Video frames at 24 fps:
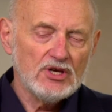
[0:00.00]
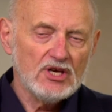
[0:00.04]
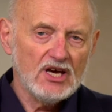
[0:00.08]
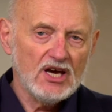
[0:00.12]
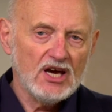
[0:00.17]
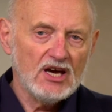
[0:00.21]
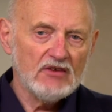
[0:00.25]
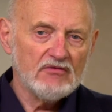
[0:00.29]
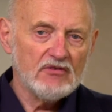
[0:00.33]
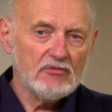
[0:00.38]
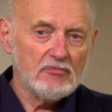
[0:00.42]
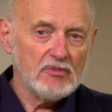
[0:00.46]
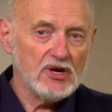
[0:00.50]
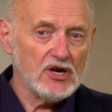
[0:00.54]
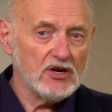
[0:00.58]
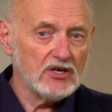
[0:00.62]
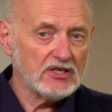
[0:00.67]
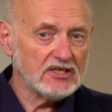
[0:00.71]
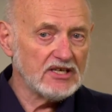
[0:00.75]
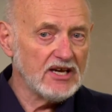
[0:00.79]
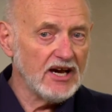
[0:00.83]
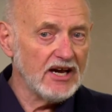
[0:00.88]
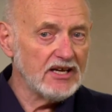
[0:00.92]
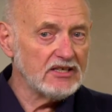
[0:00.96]
have a
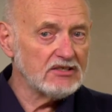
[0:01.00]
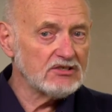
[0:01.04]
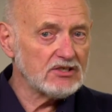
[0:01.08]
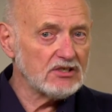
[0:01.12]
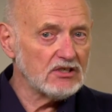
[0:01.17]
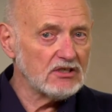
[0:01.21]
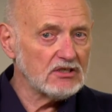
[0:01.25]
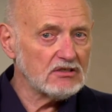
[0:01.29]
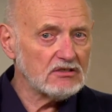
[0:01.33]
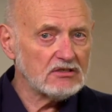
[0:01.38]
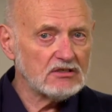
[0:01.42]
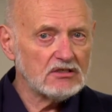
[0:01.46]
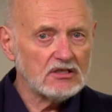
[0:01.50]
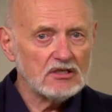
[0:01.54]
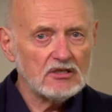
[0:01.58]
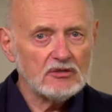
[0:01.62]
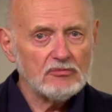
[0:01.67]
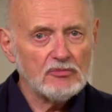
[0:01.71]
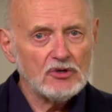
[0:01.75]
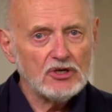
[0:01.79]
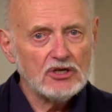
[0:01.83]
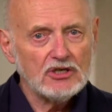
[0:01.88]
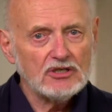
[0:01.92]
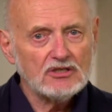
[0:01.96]
merit guide chart, not a
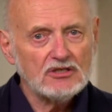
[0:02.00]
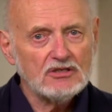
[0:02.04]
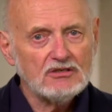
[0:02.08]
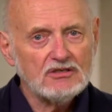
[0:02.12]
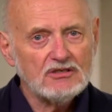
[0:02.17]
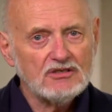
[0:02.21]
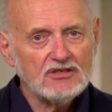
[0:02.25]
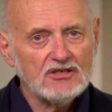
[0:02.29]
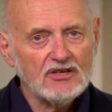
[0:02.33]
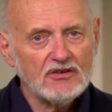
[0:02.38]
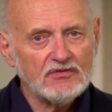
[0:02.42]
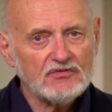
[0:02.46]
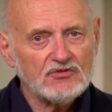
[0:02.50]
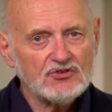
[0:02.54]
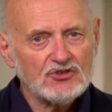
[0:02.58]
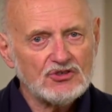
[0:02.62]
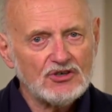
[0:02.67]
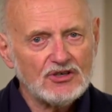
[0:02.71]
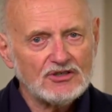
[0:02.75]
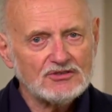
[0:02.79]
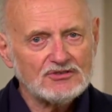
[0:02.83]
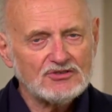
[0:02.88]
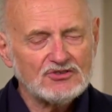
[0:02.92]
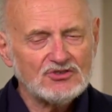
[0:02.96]
merit gift
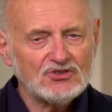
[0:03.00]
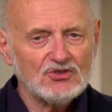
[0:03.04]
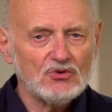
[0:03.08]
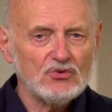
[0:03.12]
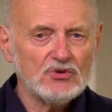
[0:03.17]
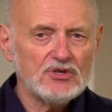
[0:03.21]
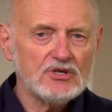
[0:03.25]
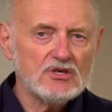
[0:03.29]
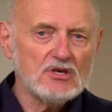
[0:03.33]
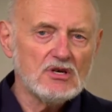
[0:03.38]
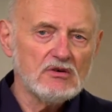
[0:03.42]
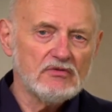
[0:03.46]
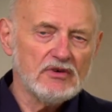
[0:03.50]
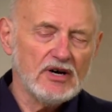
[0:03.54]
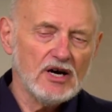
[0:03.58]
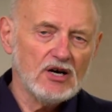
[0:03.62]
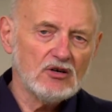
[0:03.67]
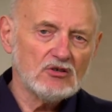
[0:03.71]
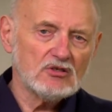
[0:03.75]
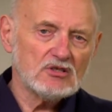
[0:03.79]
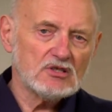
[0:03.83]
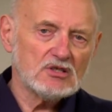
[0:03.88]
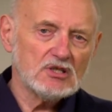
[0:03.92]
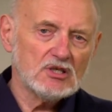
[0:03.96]
chart. So we give
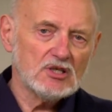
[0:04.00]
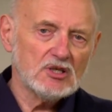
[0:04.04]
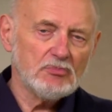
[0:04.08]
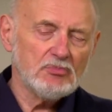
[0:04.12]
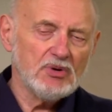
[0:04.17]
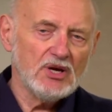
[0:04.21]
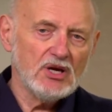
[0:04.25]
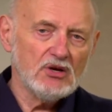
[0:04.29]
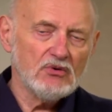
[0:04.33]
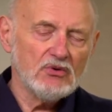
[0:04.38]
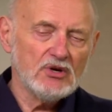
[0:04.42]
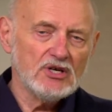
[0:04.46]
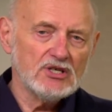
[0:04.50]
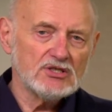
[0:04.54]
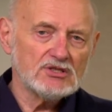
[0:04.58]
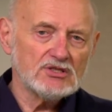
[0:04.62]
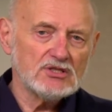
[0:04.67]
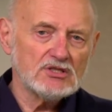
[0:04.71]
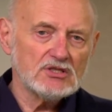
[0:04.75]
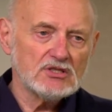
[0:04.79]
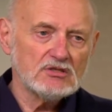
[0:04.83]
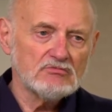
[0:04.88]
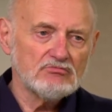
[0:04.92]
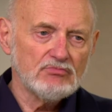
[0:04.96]
out pay
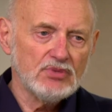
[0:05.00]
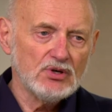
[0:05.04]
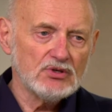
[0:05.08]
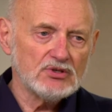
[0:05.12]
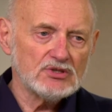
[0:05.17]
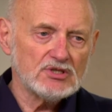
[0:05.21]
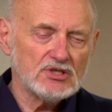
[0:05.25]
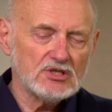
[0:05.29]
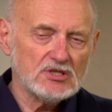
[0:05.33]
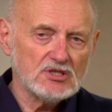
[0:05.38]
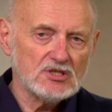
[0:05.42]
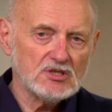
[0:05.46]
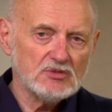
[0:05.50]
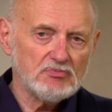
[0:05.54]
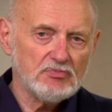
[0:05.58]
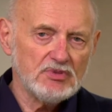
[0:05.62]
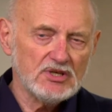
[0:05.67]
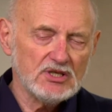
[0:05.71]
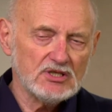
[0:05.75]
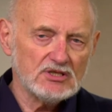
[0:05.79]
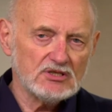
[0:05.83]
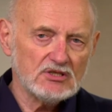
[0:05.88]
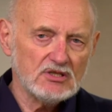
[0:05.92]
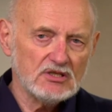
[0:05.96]
raises and bonuses
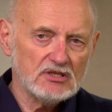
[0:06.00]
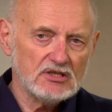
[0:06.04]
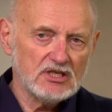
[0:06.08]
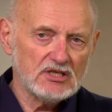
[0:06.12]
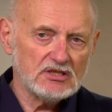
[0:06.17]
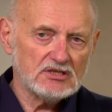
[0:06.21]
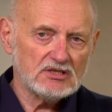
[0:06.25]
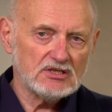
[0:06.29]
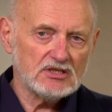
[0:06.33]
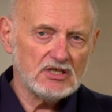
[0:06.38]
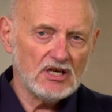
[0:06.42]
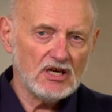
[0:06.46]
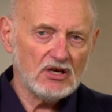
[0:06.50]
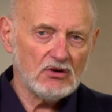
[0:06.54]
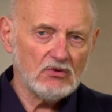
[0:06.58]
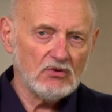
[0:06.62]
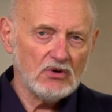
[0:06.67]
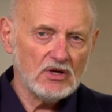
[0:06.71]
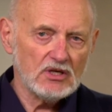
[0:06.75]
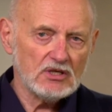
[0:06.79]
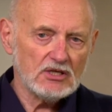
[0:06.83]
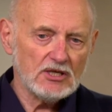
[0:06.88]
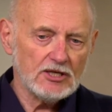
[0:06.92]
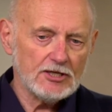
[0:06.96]
based on that stack
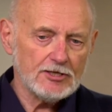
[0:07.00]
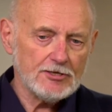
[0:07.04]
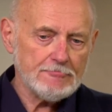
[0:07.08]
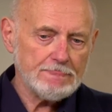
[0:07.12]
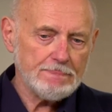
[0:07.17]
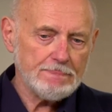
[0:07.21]
ranking.